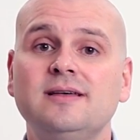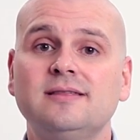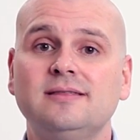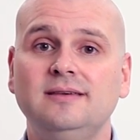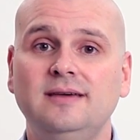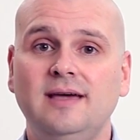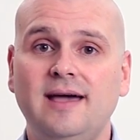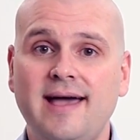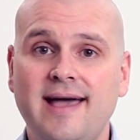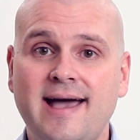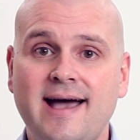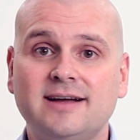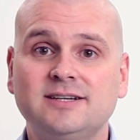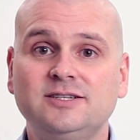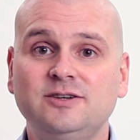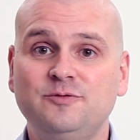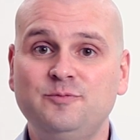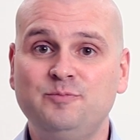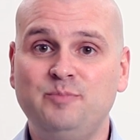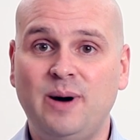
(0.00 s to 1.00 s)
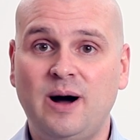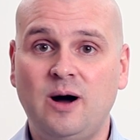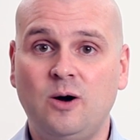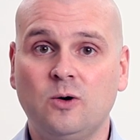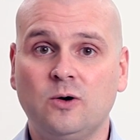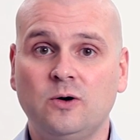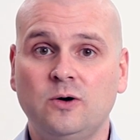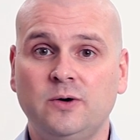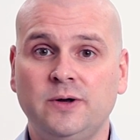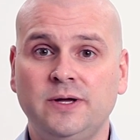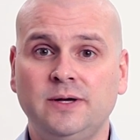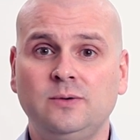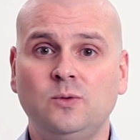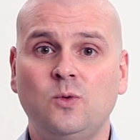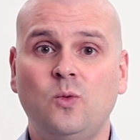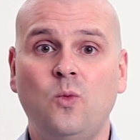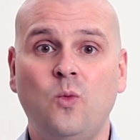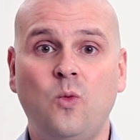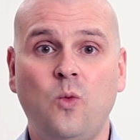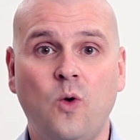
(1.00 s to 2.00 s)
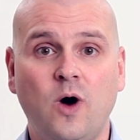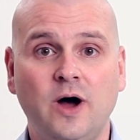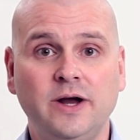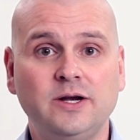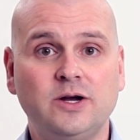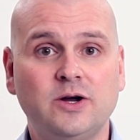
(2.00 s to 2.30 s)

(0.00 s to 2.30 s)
the act of borrowing one